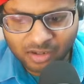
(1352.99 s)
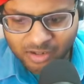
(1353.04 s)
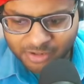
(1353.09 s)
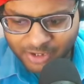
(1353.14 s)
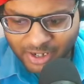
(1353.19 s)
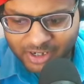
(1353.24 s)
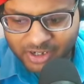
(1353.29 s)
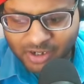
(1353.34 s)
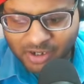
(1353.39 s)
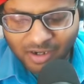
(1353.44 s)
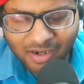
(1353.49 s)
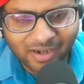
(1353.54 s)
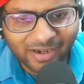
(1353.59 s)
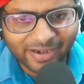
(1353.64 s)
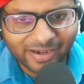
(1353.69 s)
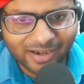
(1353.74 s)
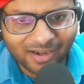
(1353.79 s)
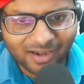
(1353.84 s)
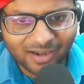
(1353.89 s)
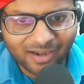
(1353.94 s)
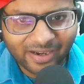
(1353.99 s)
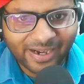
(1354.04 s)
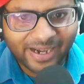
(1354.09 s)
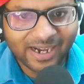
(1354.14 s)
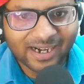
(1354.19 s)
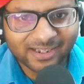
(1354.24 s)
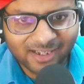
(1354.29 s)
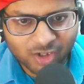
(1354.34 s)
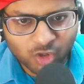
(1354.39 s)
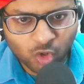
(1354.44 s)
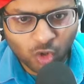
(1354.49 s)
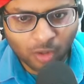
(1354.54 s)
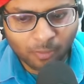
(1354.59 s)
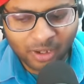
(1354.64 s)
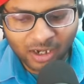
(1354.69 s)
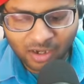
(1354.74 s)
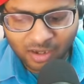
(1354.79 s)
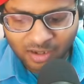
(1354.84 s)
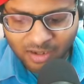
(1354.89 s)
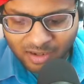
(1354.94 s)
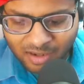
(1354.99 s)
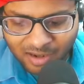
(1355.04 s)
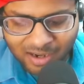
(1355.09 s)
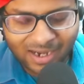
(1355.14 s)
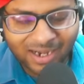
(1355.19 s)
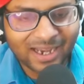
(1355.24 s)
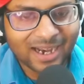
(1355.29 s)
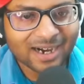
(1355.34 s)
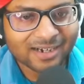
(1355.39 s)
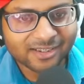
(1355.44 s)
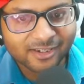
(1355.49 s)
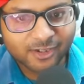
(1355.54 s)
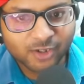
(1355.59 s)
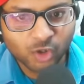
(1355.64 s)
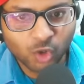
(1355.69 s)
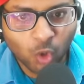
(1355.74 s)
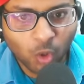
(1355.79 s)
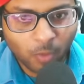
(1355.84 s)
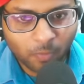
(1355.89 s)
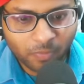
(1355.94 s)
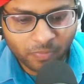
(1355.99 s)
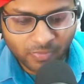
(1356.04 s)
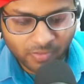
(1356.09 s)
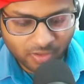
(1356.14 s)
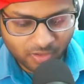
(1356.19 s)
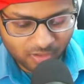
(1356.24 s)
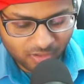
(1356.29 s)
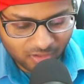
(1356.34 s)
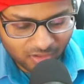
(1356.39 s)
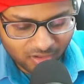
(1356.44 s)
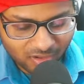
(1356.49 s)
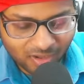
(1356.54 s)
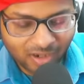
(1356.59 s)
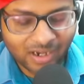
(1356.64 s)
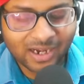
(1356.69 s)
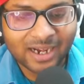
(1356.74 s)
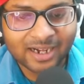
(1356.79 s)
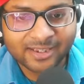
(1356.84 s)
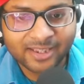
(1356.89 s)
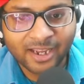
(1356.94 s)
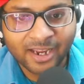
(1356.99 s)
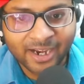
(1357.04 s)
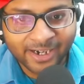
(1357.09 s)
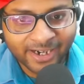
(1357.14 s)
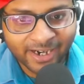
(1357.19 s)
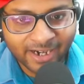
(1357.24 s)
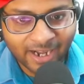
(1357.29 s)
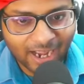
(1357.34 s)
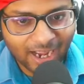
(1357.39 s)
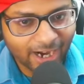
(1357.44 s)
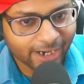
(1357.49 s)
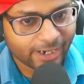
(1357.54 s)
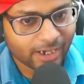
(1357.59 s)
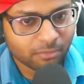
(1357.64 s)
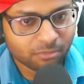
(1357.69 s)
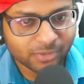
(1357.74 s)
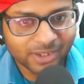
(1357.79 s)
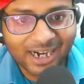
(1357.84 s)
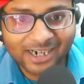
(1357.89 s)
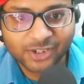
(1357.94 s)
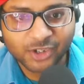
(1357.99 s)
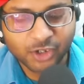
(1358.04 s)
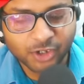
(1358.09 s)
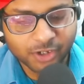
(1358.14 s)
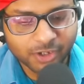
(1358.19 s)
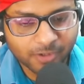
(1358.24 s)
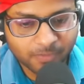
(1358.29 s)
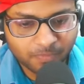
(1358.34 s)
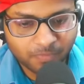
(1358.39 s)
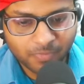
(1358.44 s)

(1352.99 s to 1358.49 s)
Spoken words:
Just get the shovel, clear the snow, collect the hidden item. That's it.